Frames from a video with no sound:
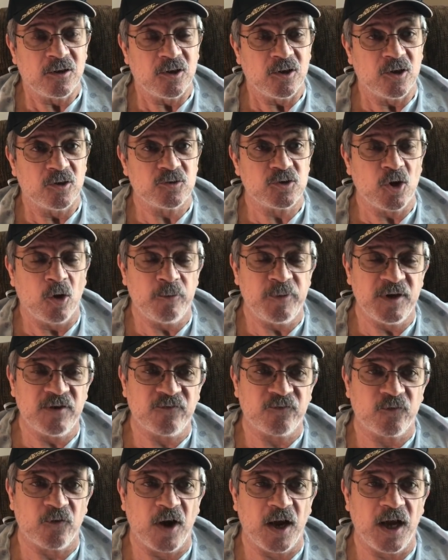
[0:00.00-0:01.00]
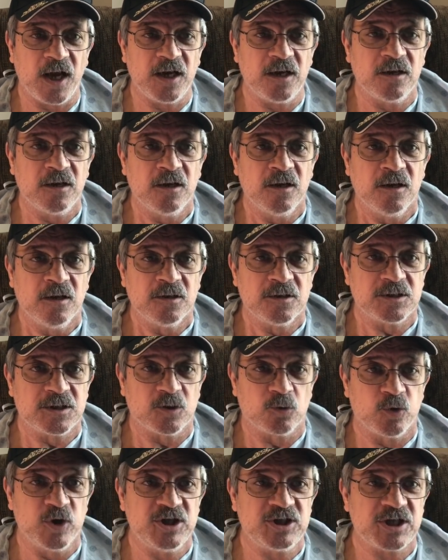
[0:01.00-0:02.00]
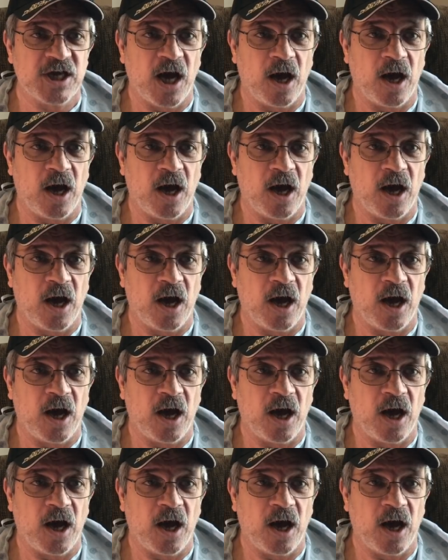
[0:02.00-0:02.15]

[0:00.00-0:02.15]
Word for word: You know, don't be afraid to reach